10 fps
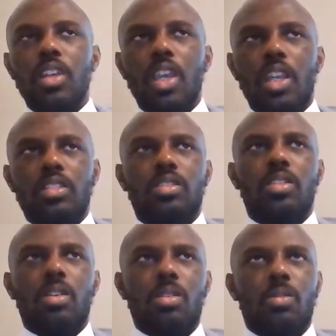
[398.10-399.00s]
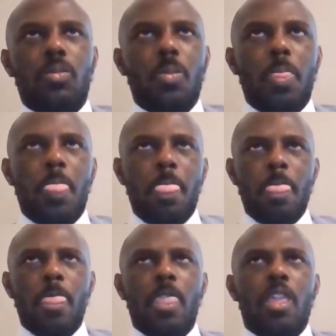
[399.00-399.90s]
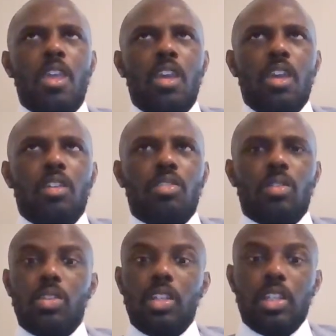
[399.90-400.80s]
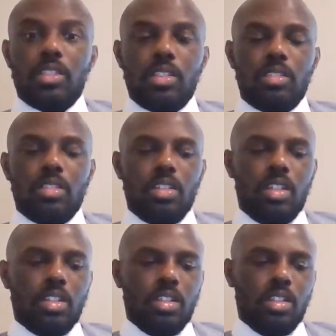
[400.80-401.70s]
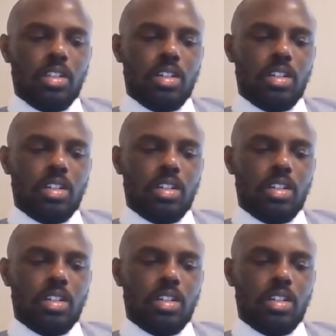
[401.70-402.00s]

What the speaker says: And so there really isn't any